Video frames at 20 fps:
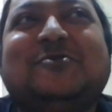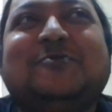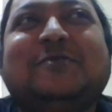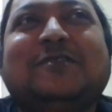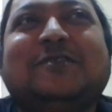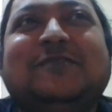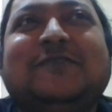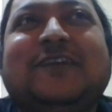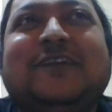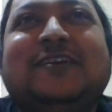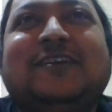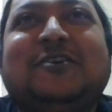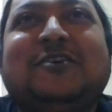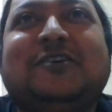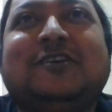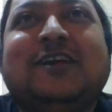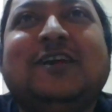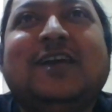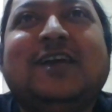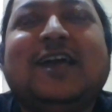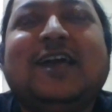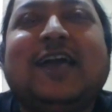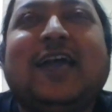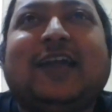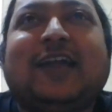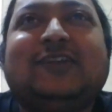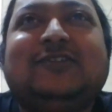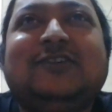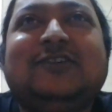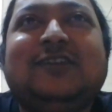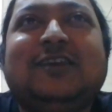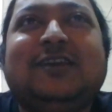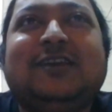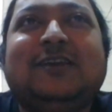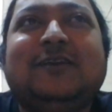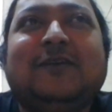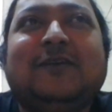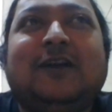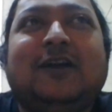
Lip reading: to be, where you're actually,